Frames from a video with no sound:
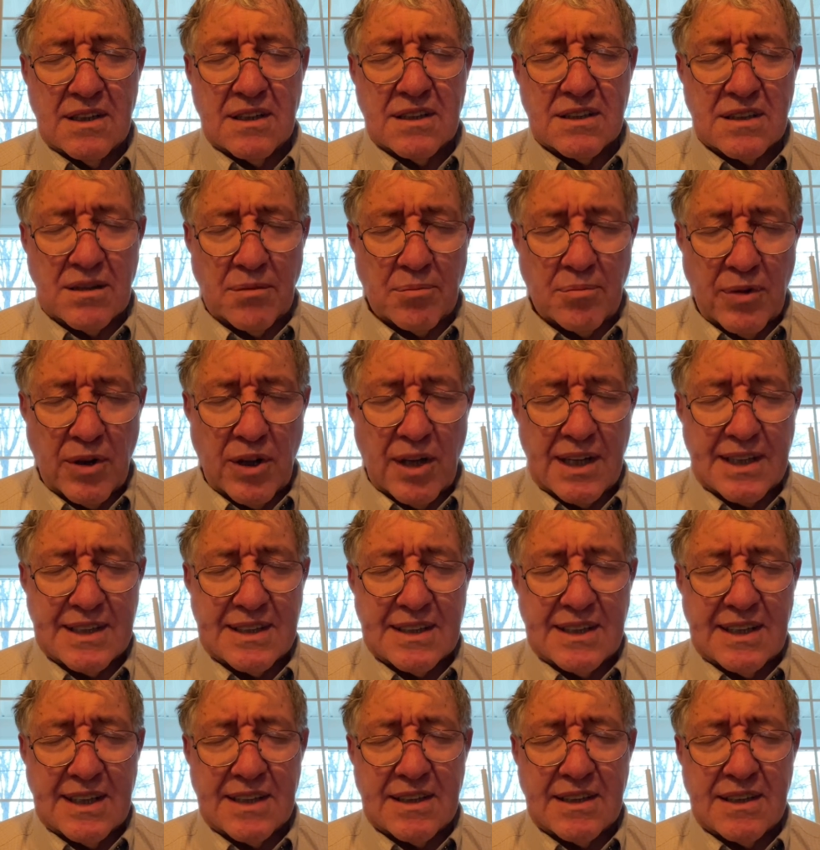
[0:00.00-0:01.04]
the
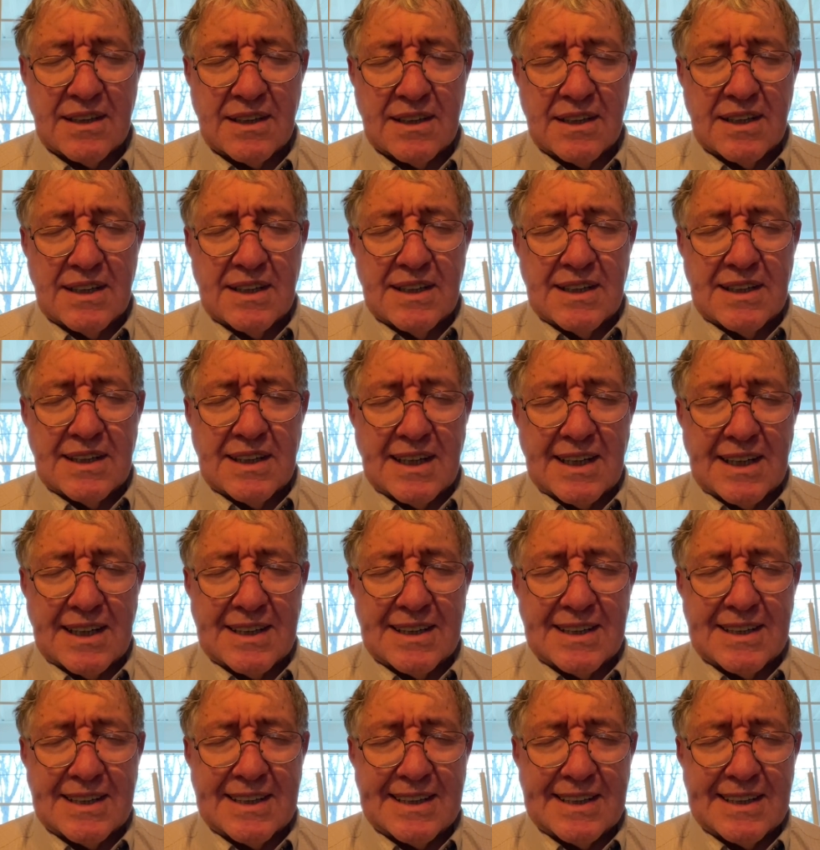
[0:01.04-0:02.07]
blood that
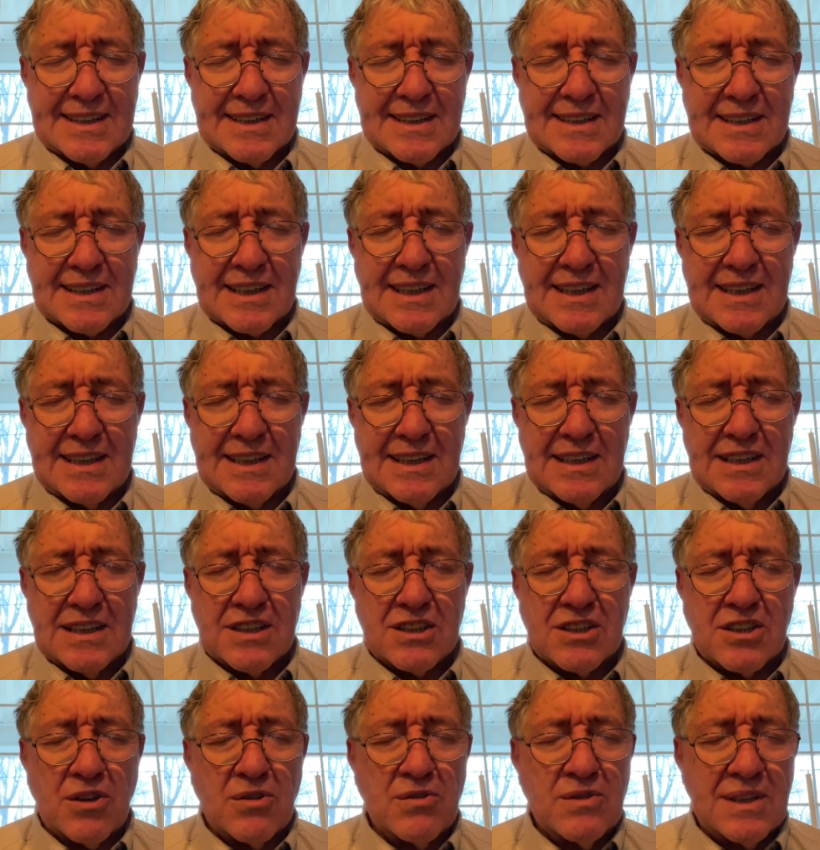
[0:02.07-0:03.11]
uh, is
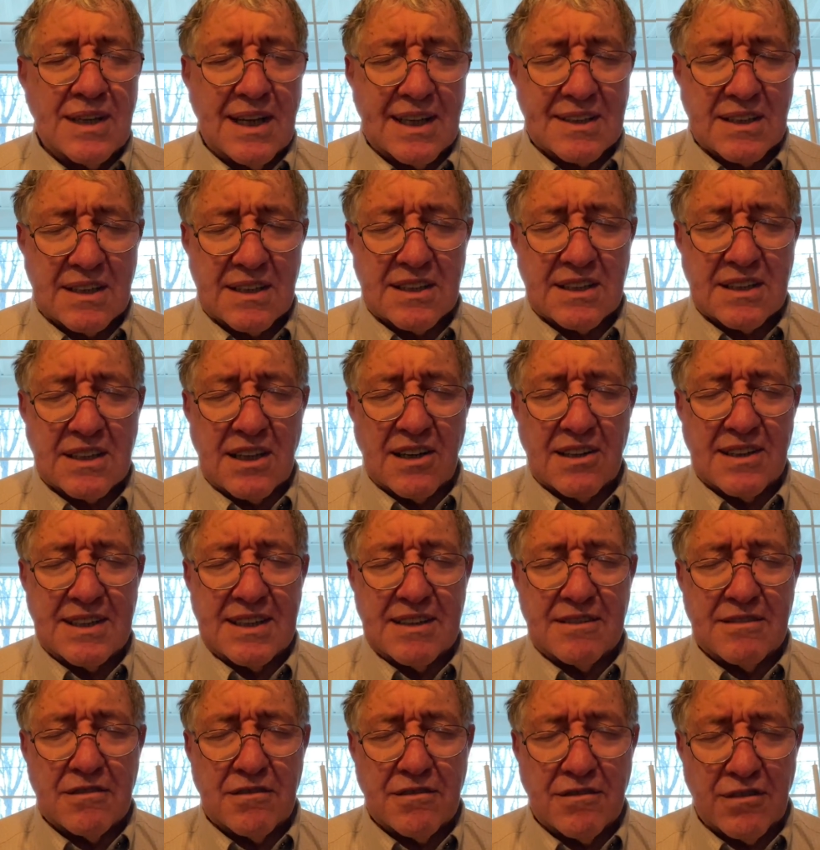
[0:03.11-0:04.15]
so
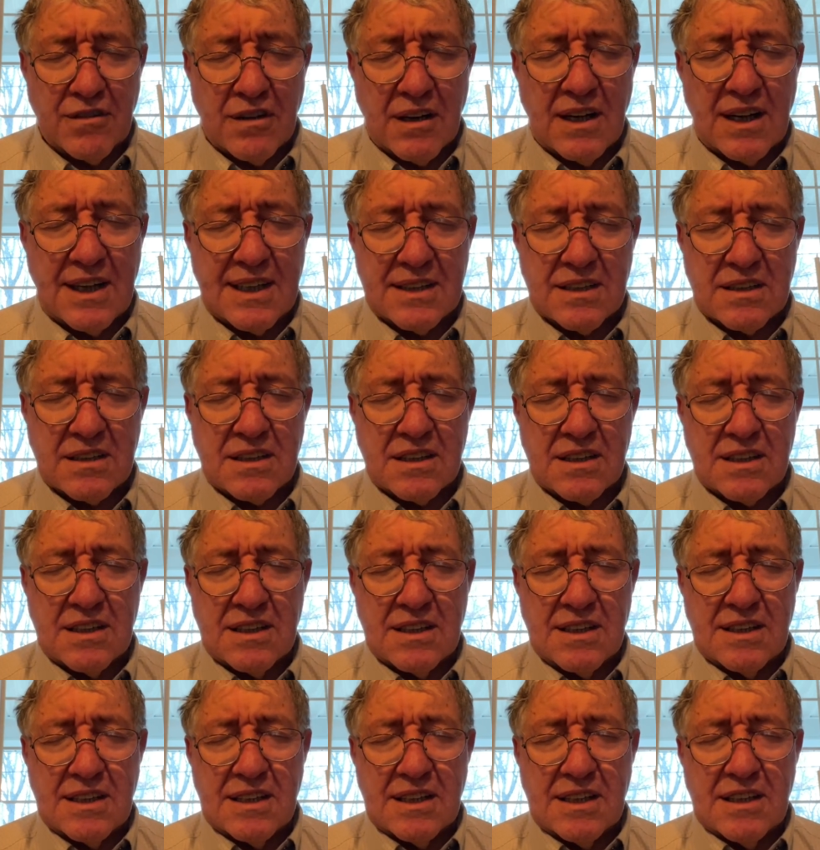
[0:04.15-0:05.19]
necessary for us,
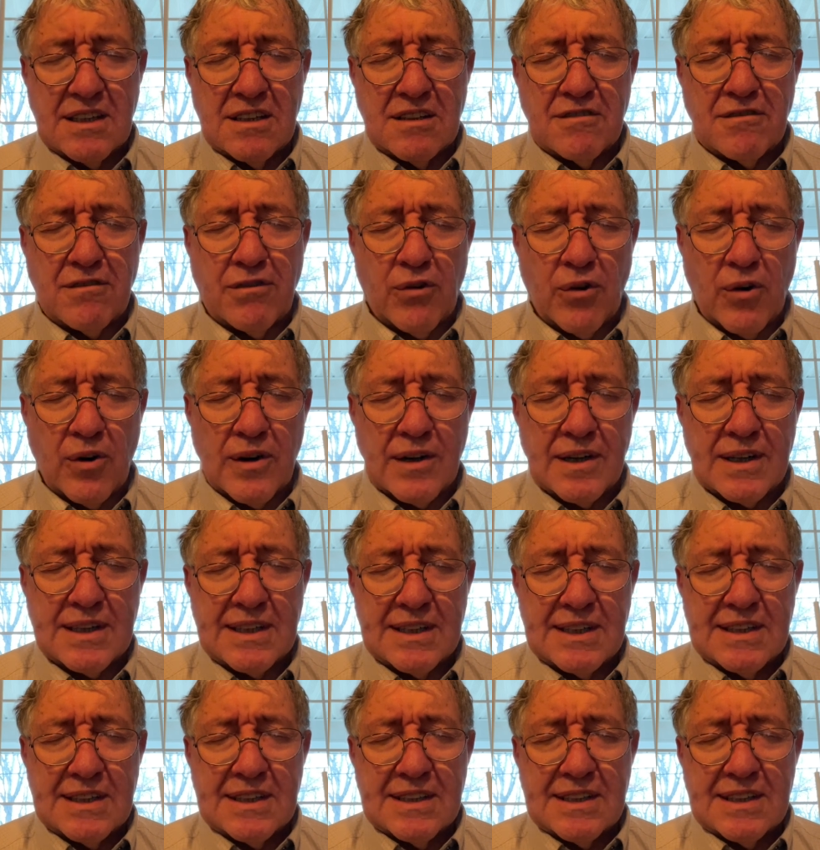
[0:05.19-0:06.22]
for
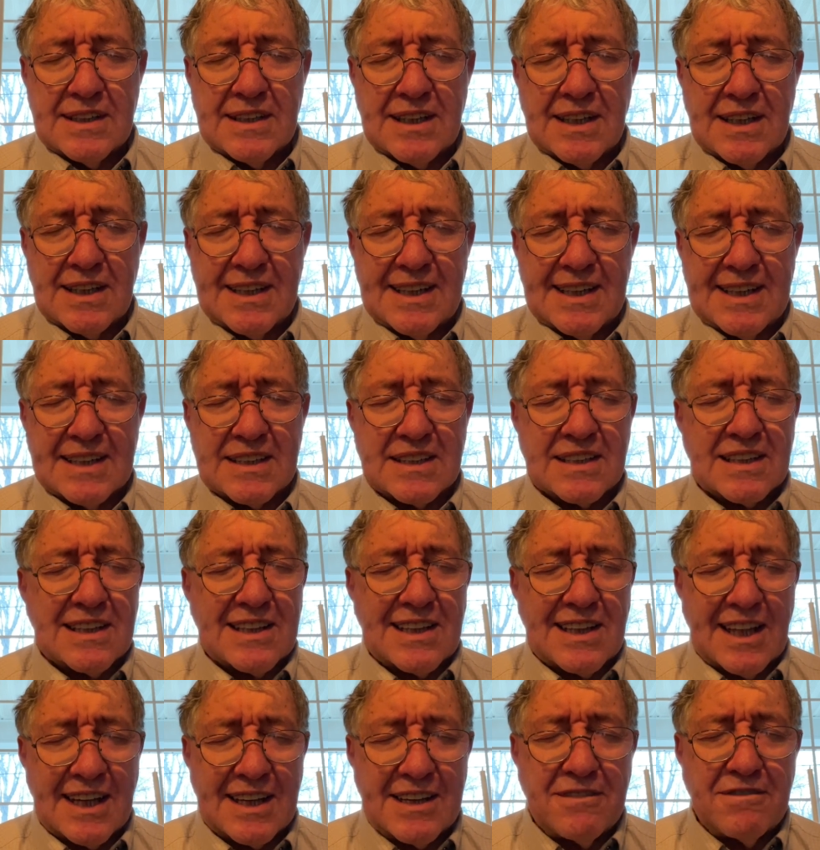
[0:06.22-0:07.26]
uh, its
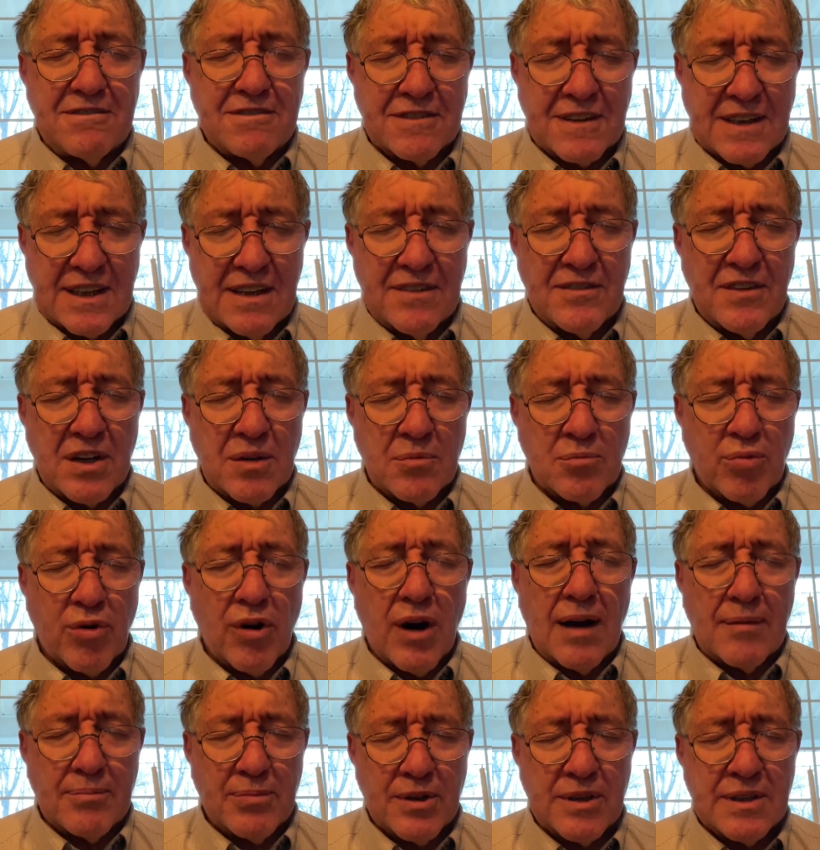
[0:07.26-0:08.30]
life-giving
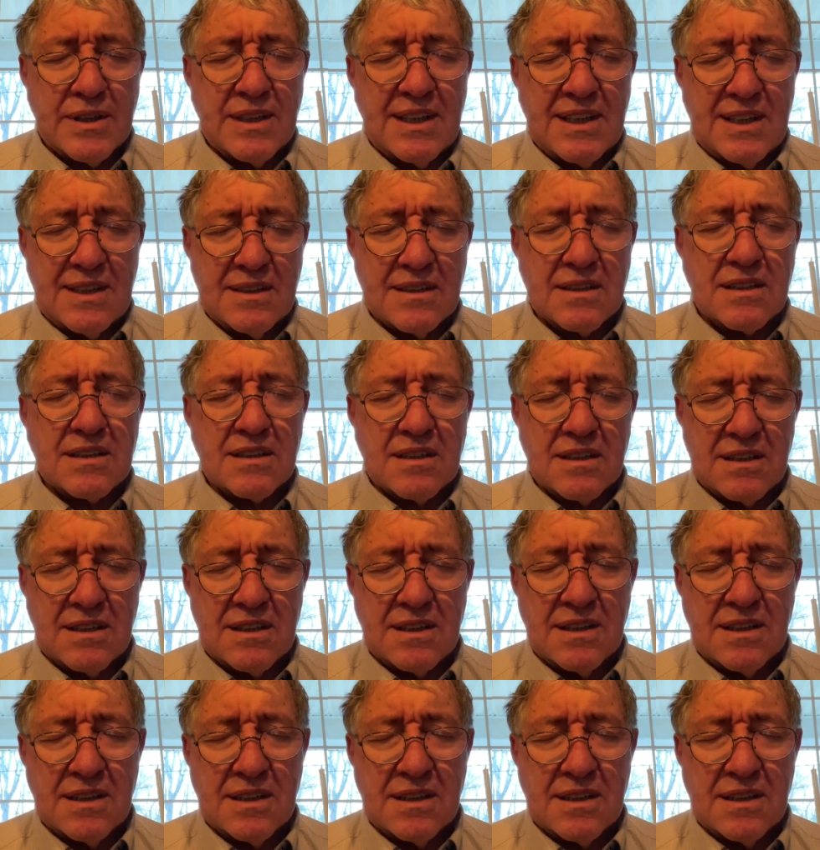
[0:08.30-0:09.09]
properties.